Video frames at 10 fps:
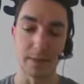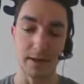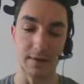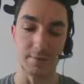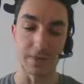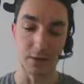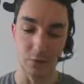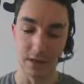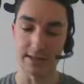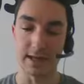I
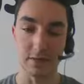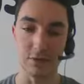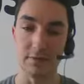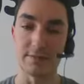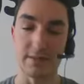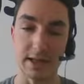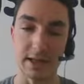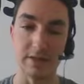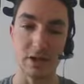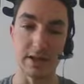realize it actually makes my
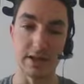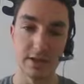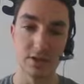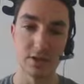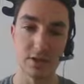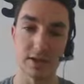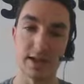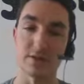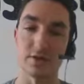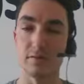life a lot easier.
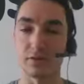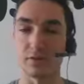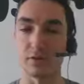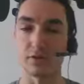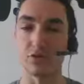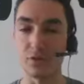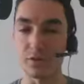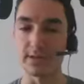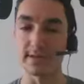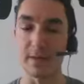Clients are able to sort of
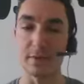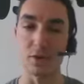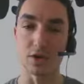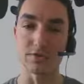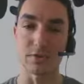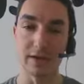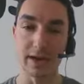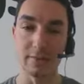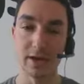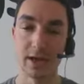choose the time that works for
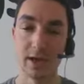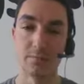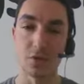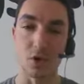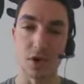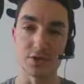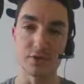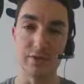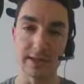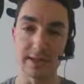them. We're
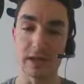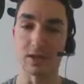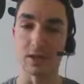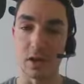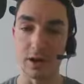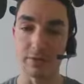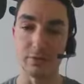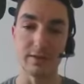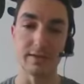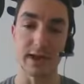also dealing a lot
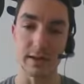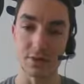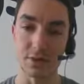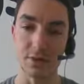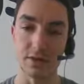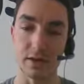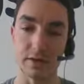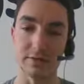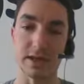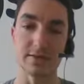with time zones, a
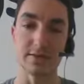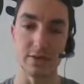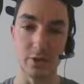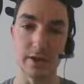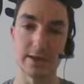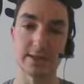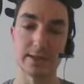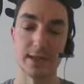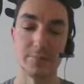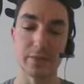lot of clients in the US
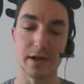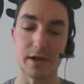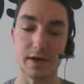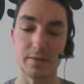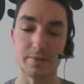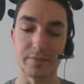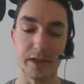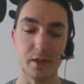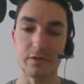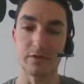
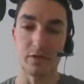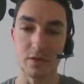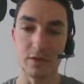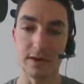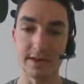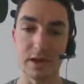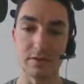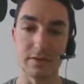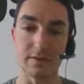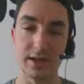and also in
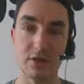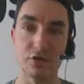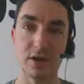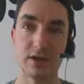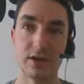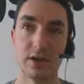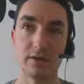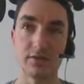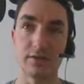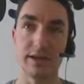Southeast Asia.
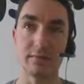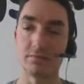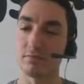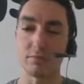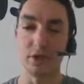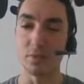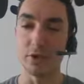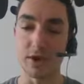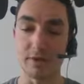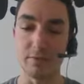So then, we
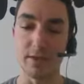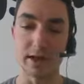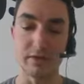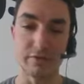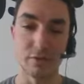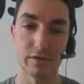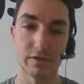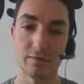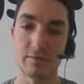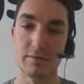don't have the back and
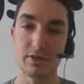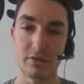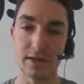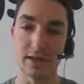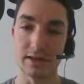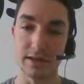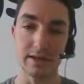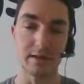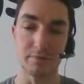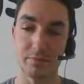forth. They just get a
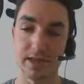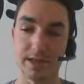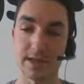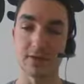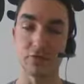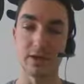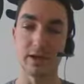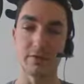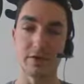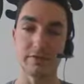link, they schedule
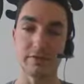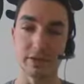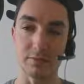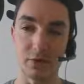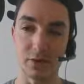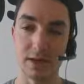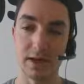whenever they're available.